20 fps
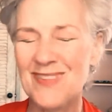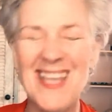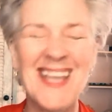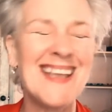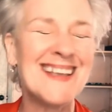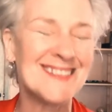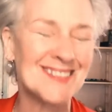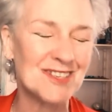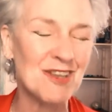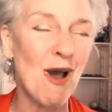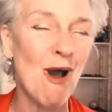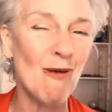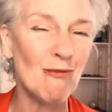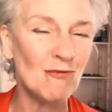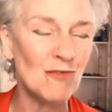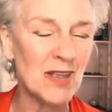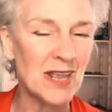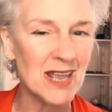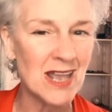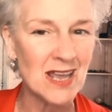It's
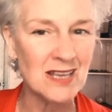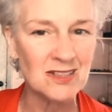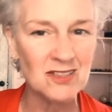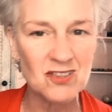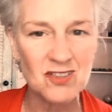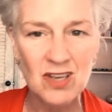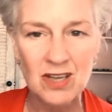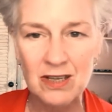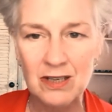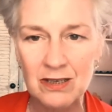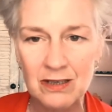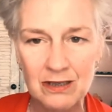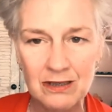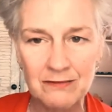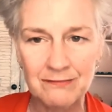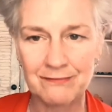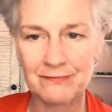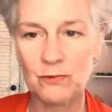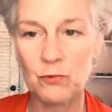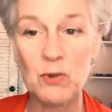obvious.
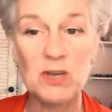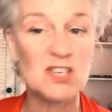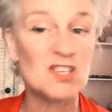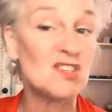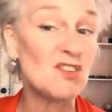Wish